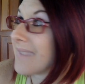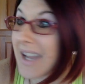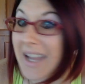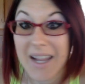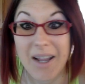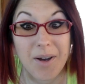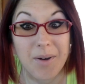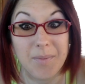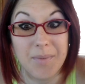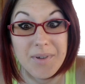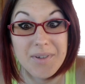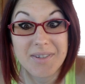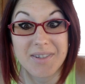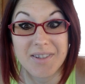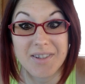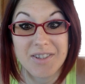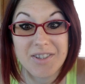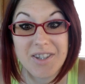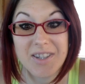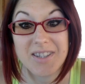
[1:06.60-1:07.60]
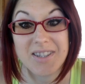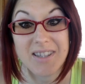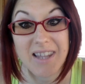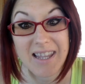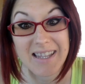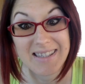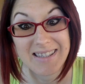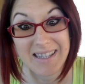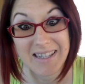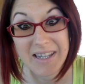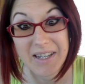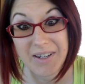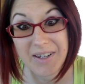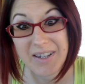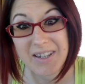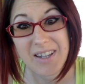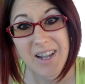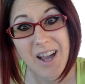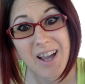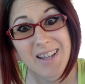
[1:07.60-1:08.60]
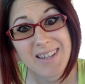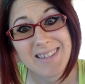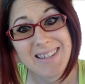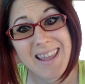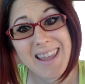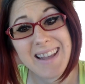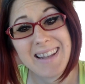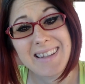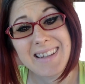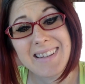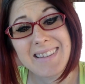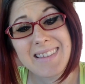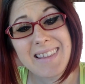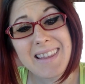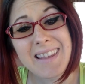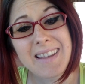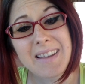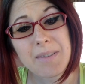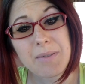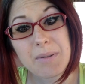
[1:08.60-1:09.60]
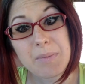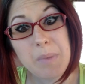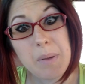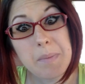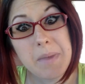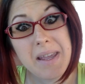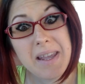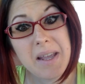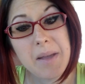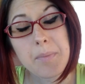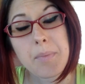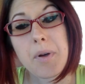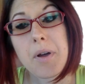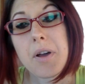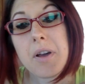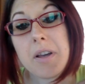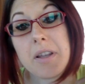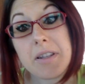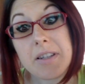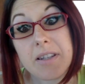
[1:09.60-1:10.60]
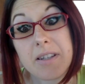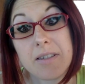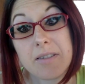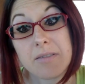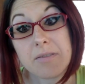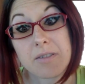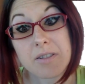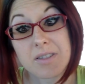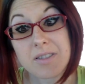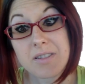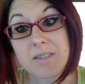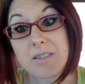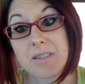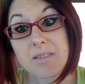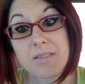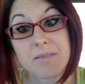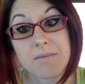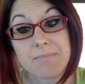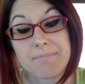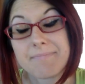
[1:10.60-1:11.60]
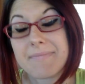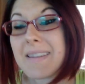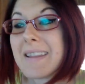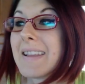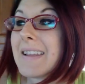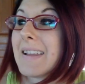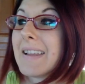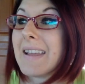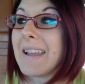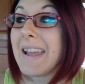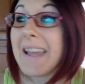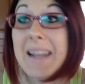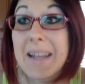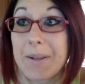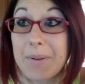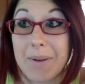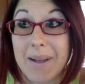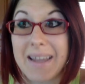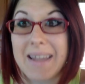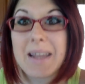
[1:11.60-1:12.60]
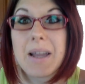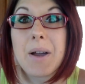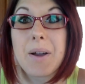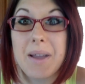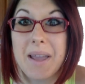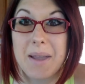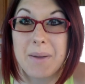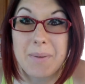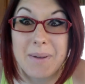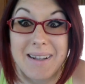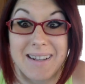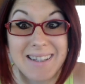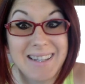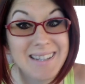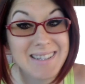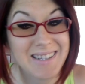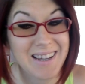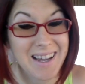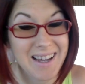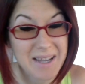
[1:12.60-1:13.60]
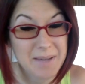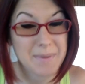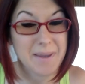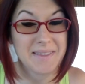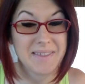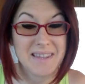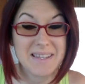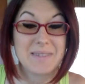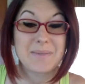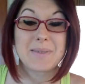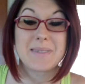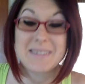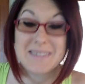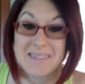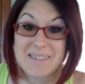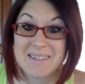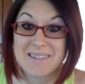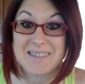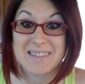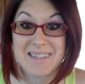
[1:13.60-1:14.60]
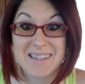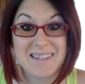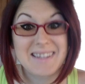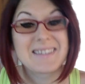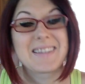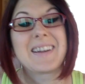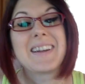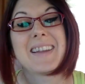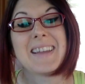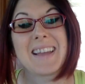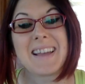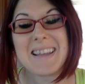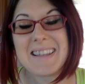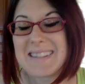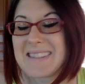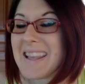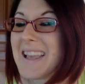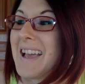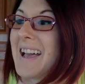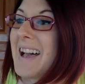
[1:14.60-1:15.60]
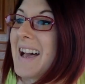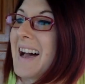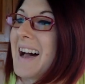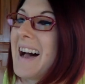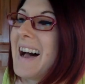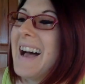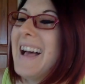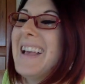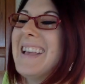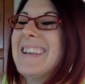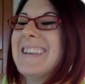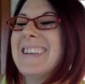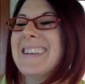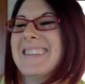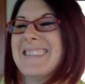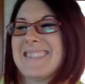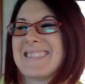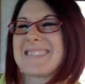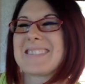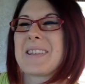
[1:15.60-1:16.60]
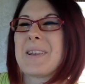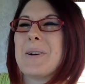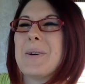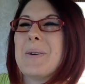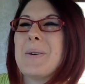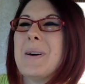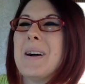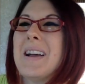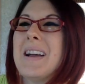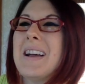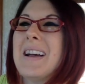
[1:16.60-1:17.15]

I almost could just like sit here and not say anything with my makeup on and just... Anyway, okay, we're gonna talk about this one seriously. Sorry, guys. So,